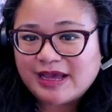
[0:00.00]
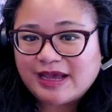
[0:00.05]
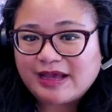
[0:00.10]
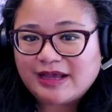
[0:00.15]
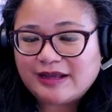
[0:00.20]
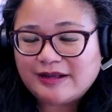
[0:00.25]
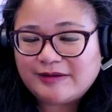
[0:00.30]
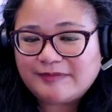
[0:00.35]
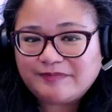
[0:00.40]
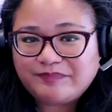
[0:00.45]

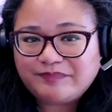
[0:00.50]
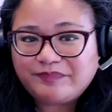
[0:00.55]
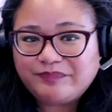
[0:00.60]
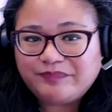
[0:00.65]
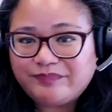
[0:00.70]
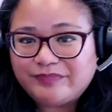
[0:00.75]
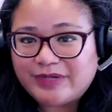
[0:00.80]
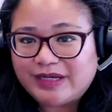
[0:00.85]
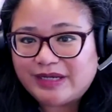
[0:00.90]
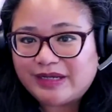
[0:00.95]

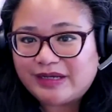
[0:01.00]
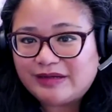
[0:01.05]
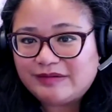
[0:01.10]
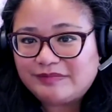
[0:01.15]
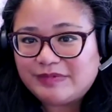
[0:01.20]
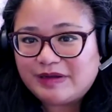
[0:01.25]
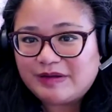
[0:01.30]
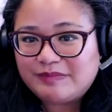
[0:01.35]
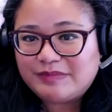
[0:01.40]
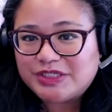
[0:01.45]

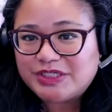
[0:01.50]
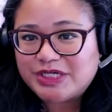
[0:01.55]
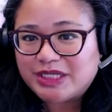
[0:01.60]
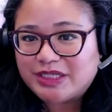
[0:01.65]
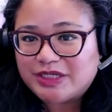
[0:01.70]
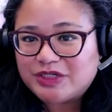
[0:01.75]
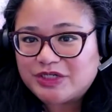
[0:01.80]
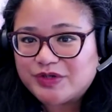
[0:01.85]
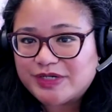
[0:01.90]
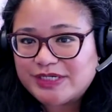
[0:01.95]

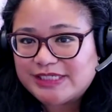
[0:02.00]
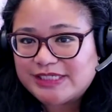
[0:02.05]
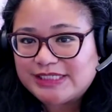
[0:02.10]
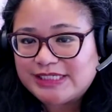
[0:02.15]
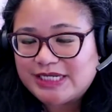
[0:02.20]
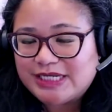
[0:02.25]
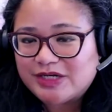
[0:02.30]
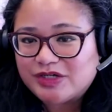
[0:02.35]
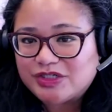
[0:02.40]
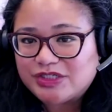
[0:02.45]
Michelle Andres is
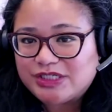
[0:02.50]
here.